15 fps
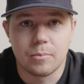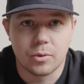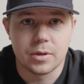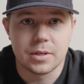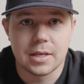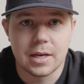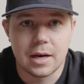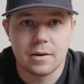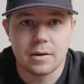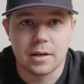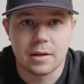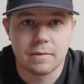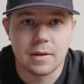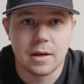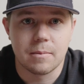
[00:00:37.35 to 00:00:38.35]
printed out and
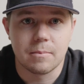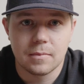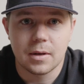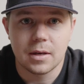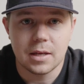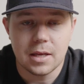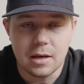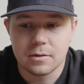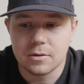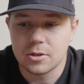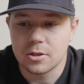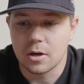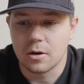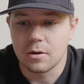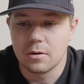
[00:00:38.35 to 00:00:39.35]
give them a gift.
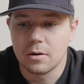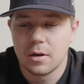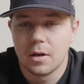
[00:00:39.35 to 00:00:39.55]
So